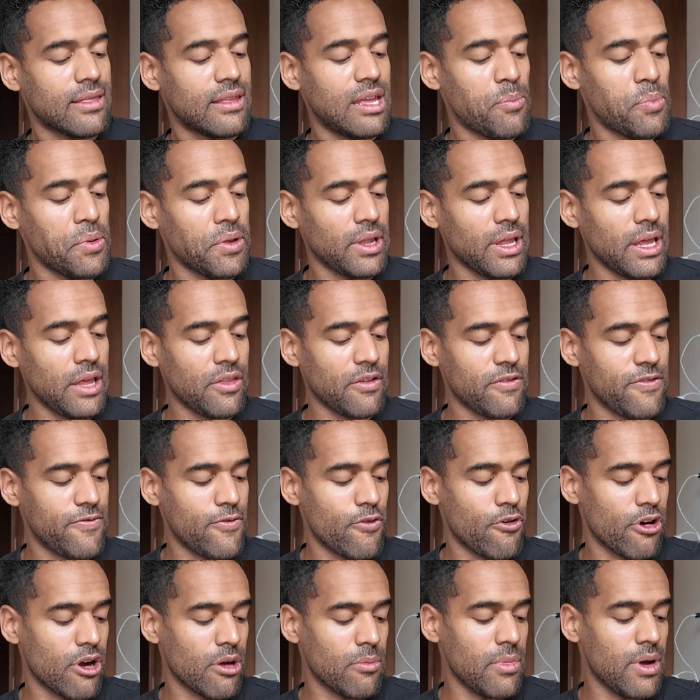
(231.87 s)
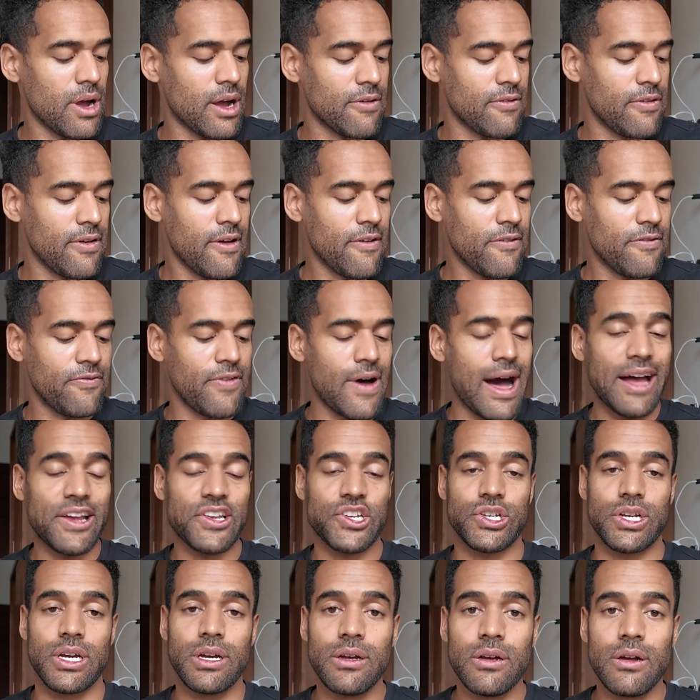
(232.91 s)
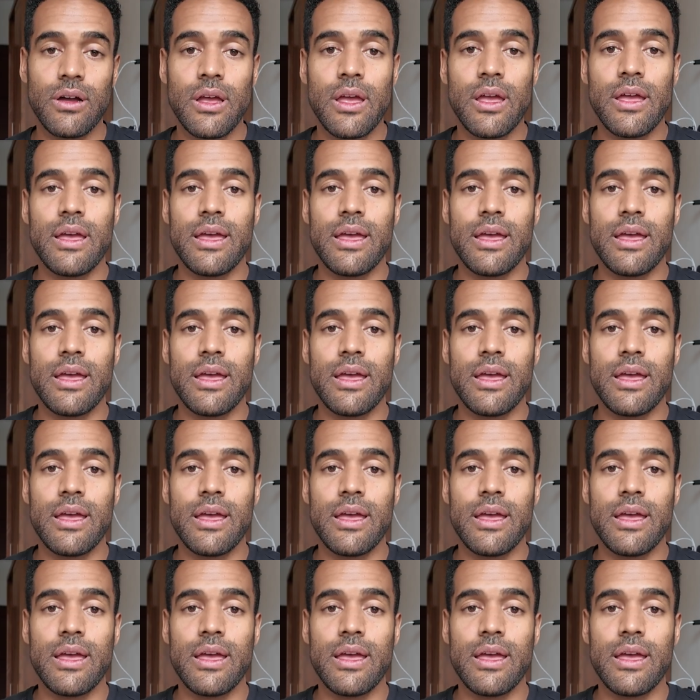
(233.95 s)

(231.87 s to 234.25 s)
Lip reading: typically in the form of fascia.